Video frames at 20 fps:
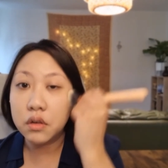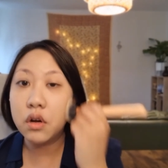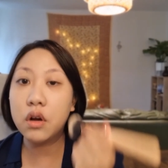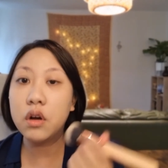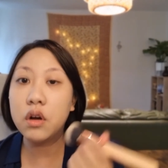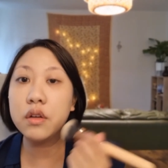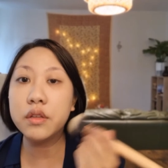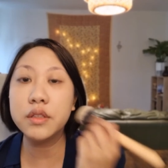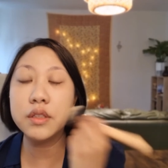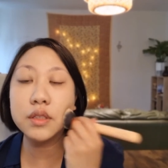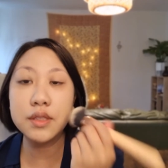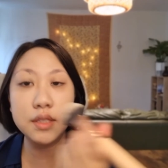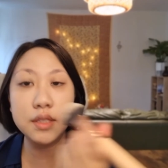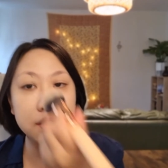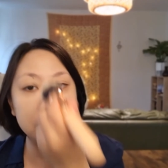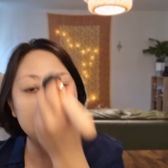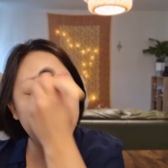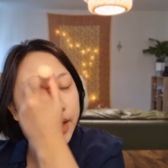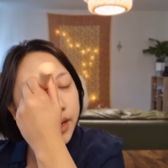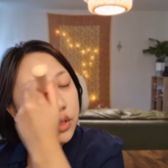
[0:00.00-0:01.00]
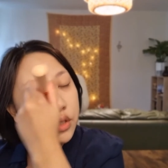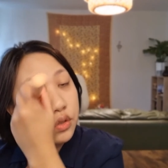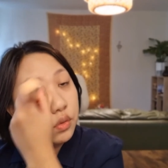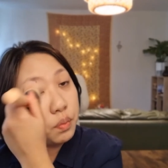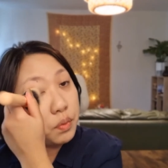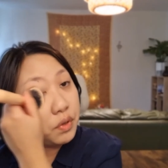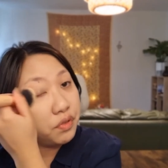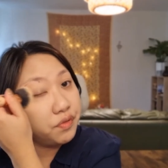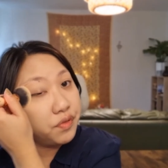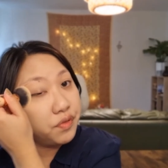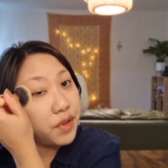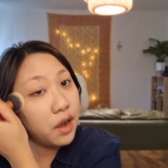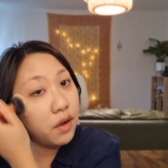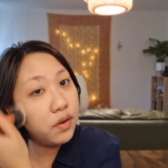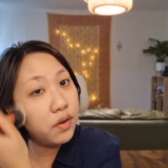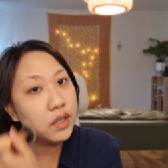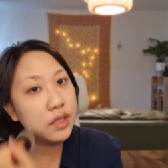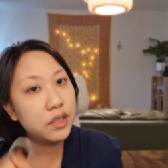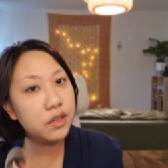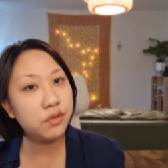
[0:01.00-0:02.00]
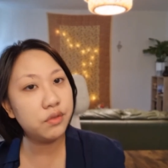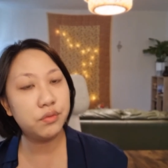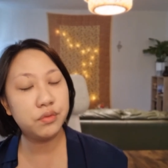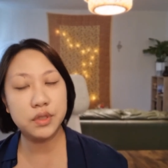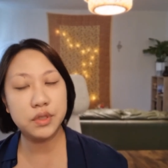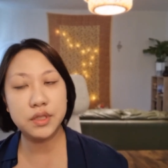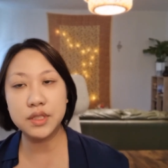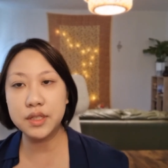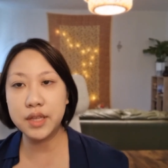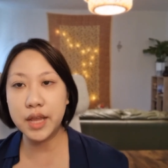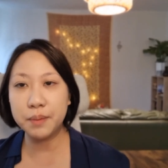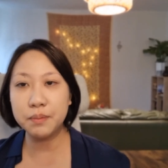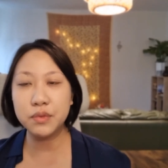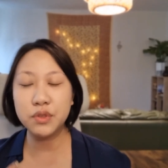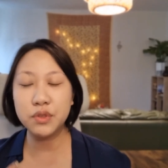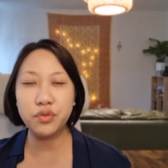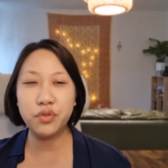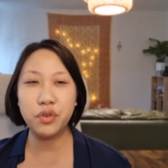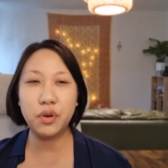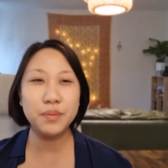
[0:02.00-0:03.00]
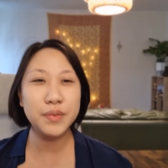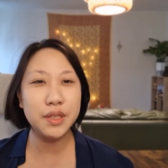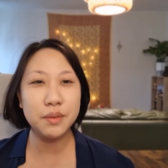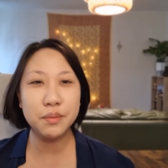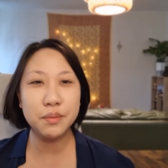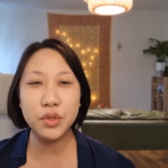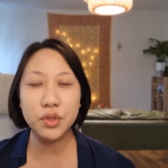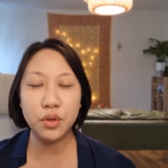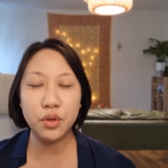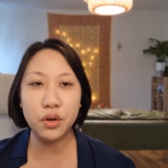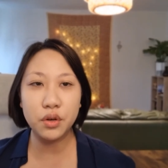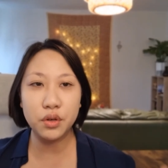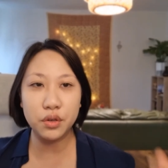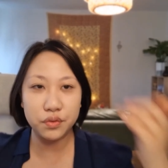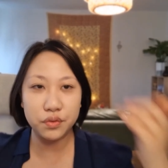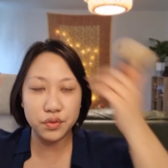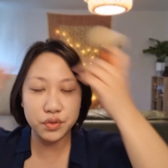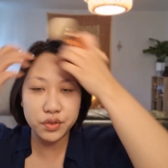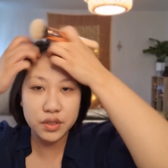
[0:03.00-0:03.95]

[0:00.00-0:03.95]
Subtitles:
or this desire to be fairer stems from some sort of